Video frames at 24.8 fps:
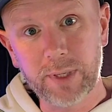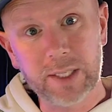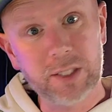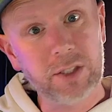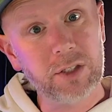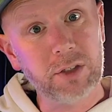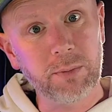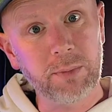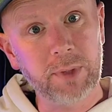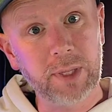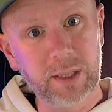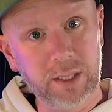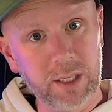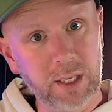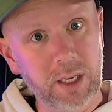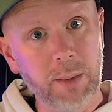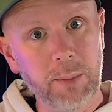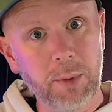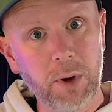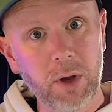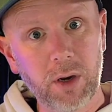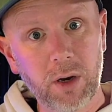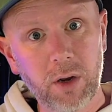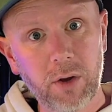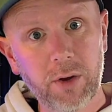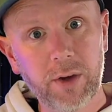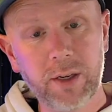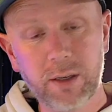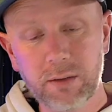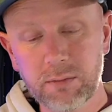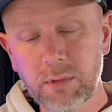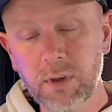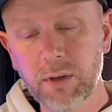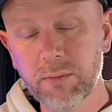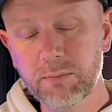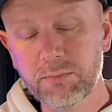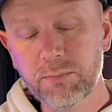That's something that you might like,
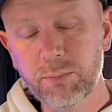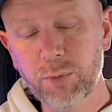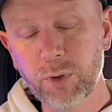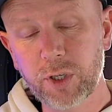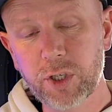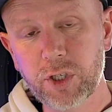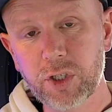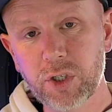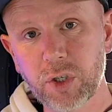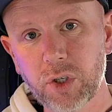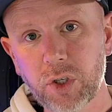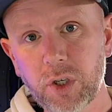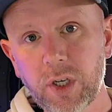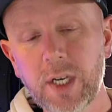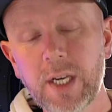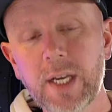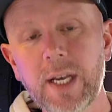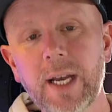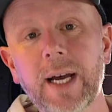I'm pretty sure.